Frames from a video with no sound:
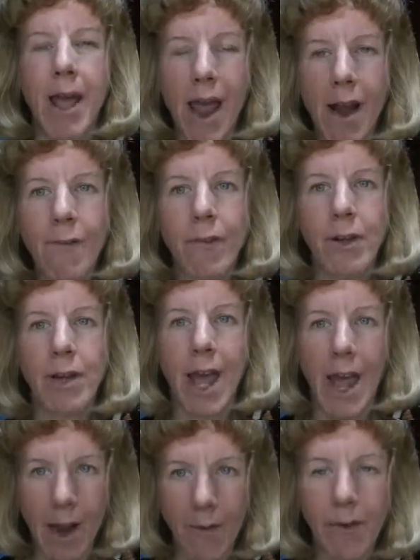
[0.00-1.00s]

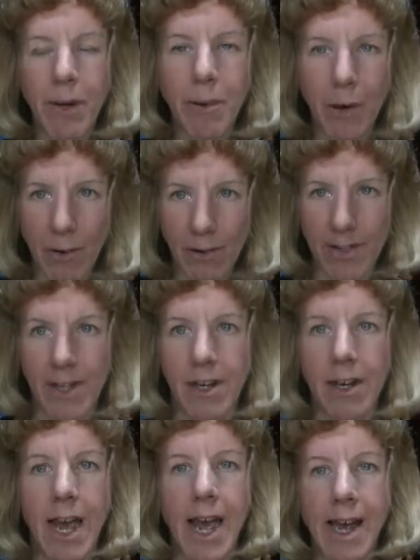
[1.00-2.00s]
Every person
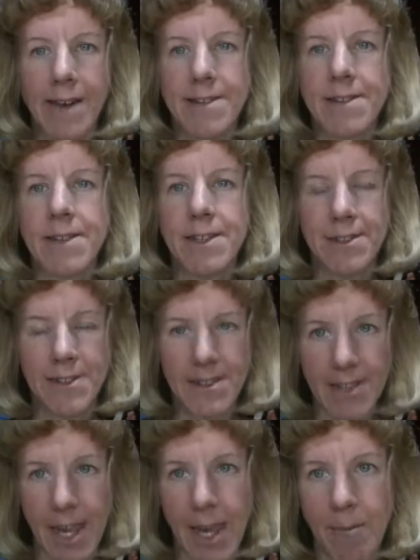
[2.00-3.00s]
has this
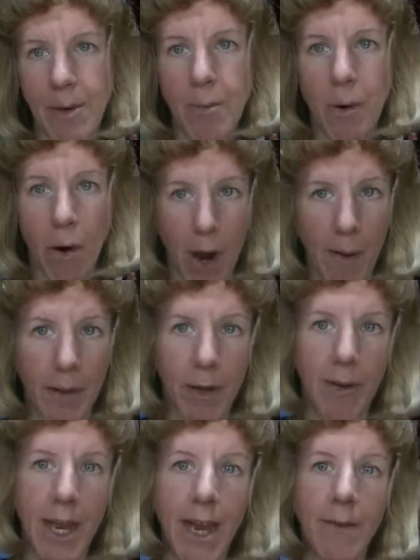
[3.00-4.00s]
same problem.
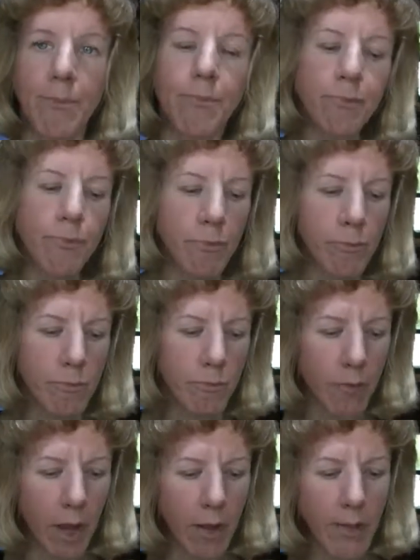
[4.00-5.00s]
And
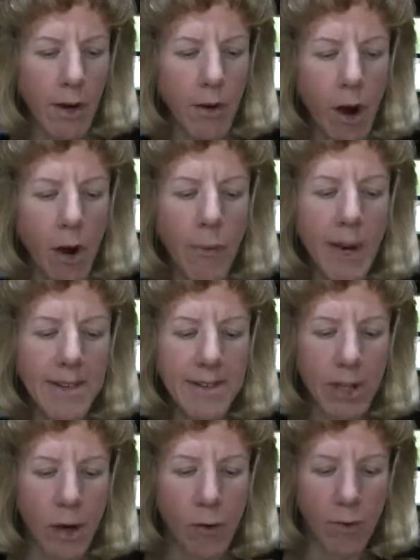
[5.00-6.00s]
there are ways
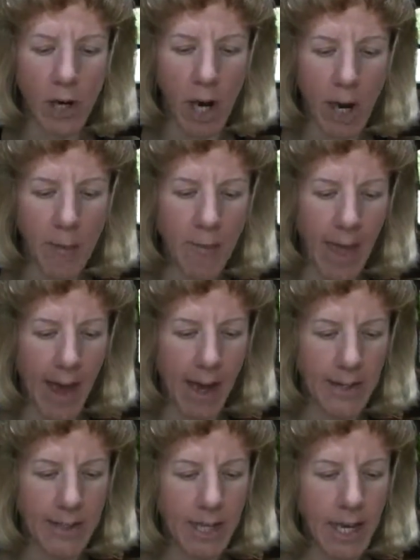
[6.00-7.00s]
to overcome
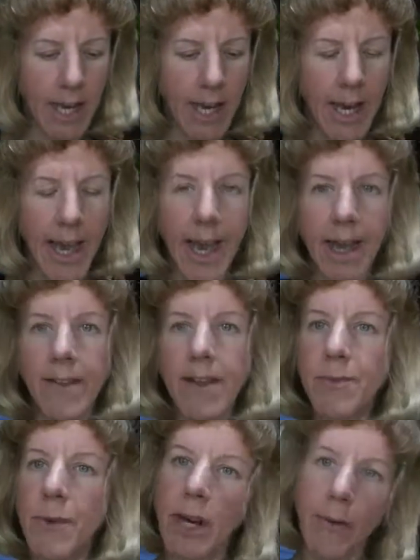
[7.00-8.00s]
that. And
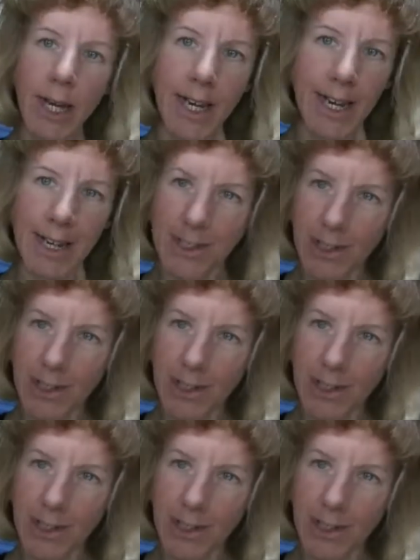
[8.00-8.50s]
that's what I want to get